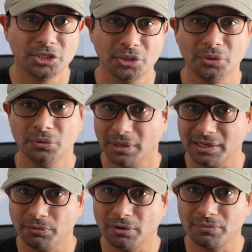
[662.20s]
Two,
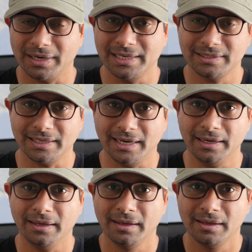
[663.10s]
like Foreflight
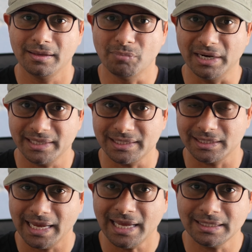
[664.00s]
said, my test
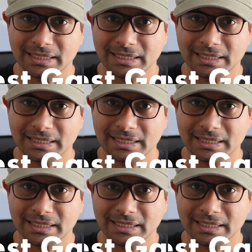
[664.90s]
gas